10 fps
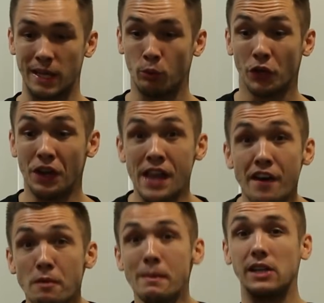They want
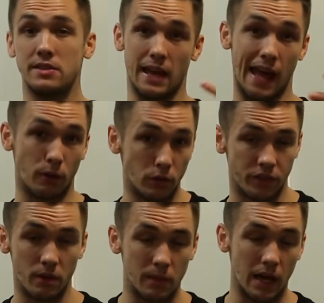another match out of
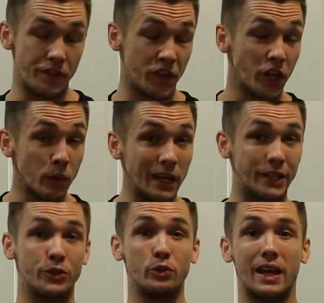them, and the only way
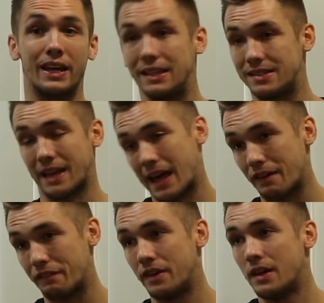to do that is to
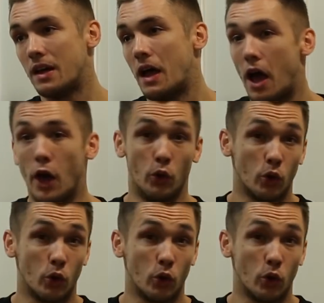have a